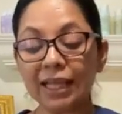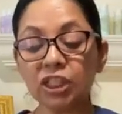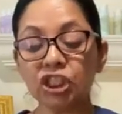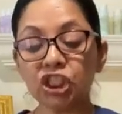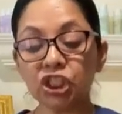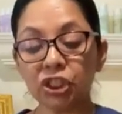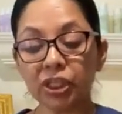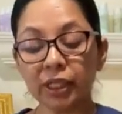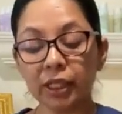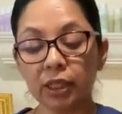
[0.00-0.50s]

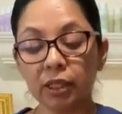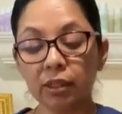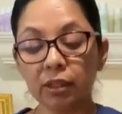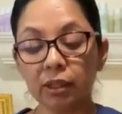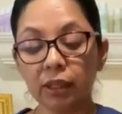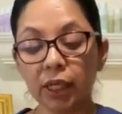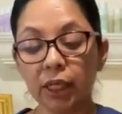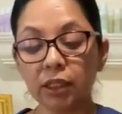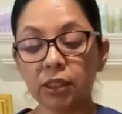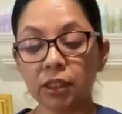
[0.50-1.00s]

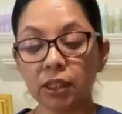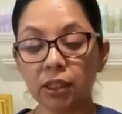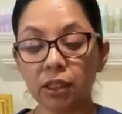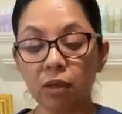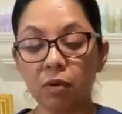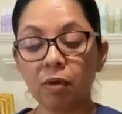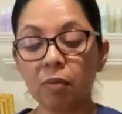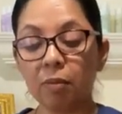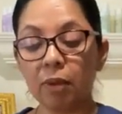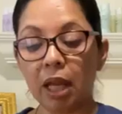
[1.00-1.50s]
Actually
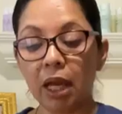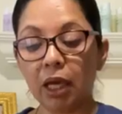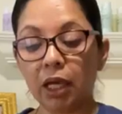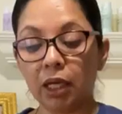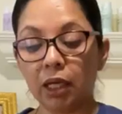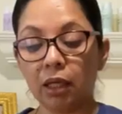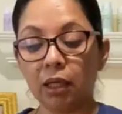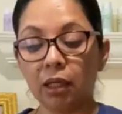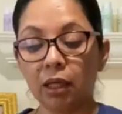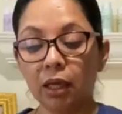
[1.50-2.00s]
no, I'm
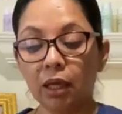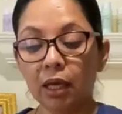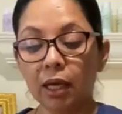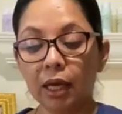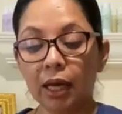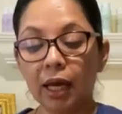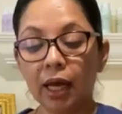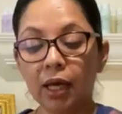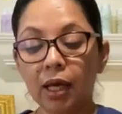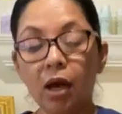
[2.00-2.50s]
lying.
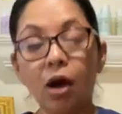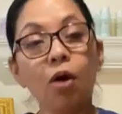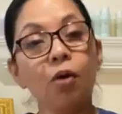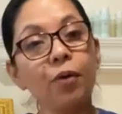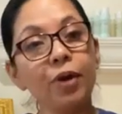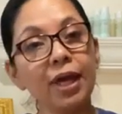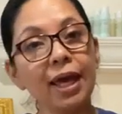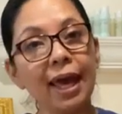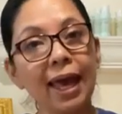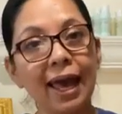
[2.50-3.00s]
I
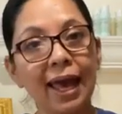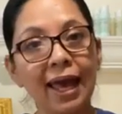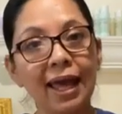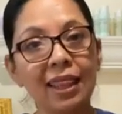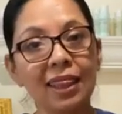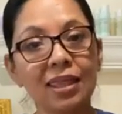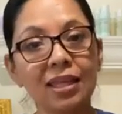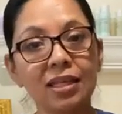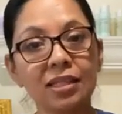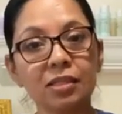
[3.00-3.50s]
already
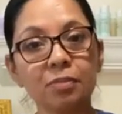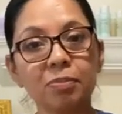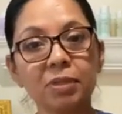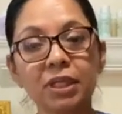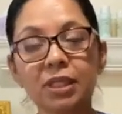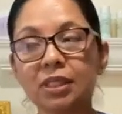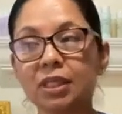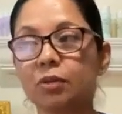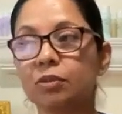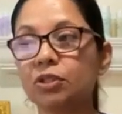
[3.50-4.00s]
had this
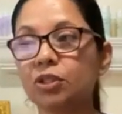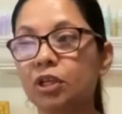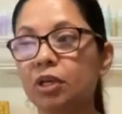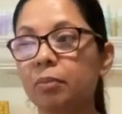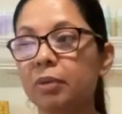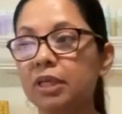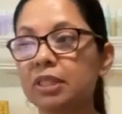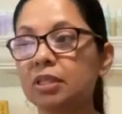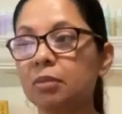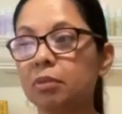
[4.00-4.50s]
because I was
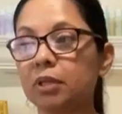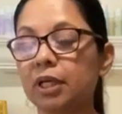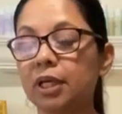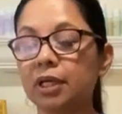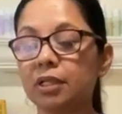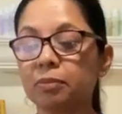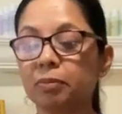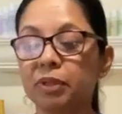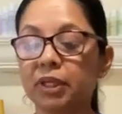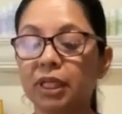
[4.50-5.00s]
going to make
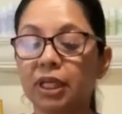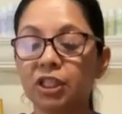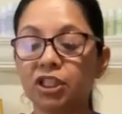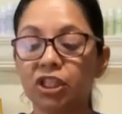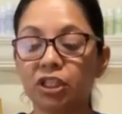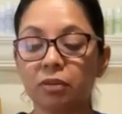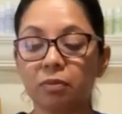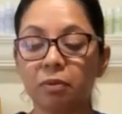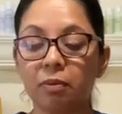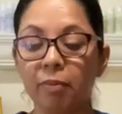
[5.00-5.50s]
something else, but then
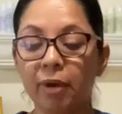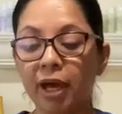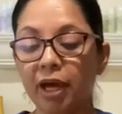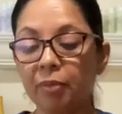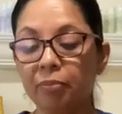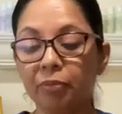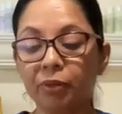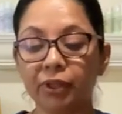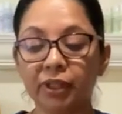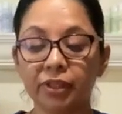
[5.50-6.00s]
I changed my
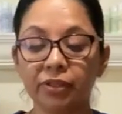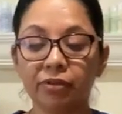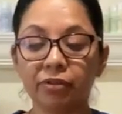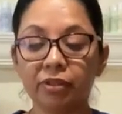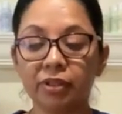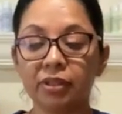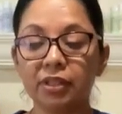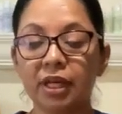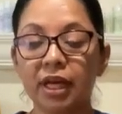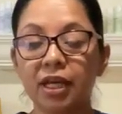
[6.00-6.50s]
mind, put this
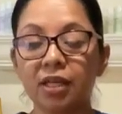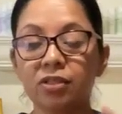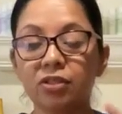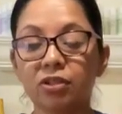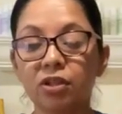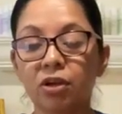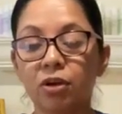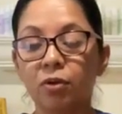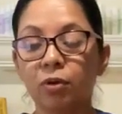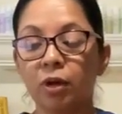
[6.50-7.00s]
to the
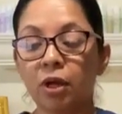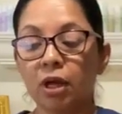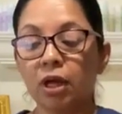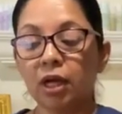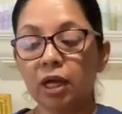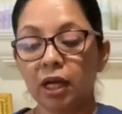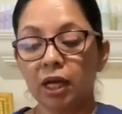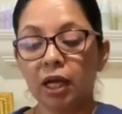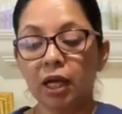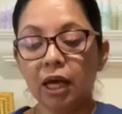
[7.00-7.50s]
side. So
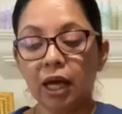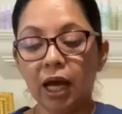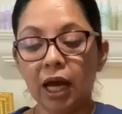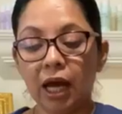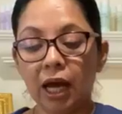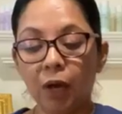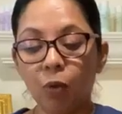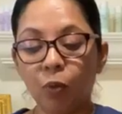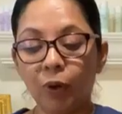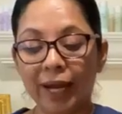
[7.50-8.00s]

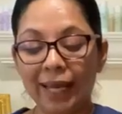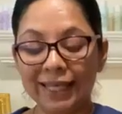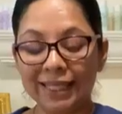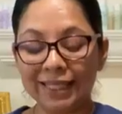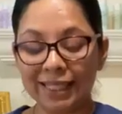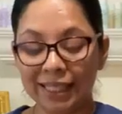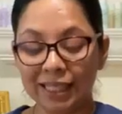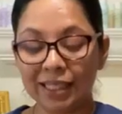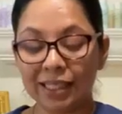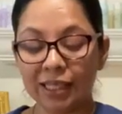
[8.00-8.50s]
what
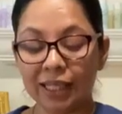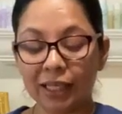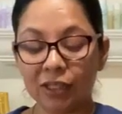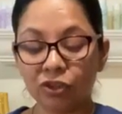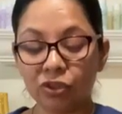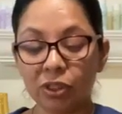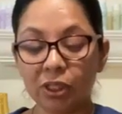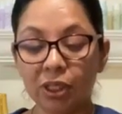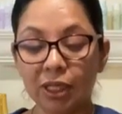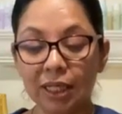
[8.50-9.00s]
I did
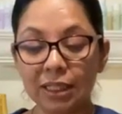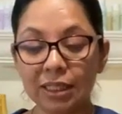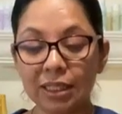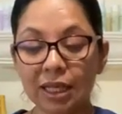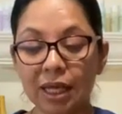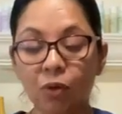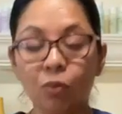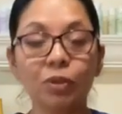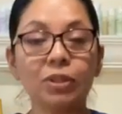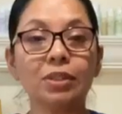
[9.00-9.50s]
actually
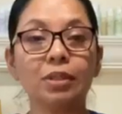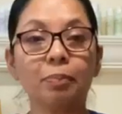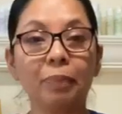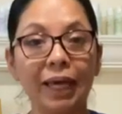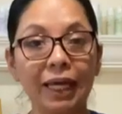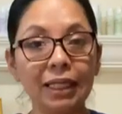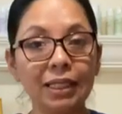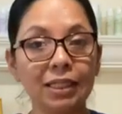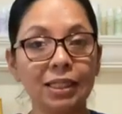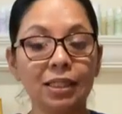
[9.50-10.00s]
last night was
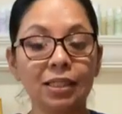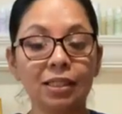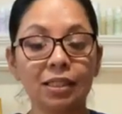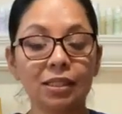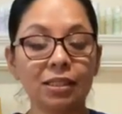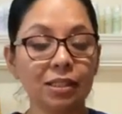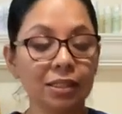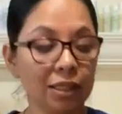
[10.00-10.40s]
to paint it.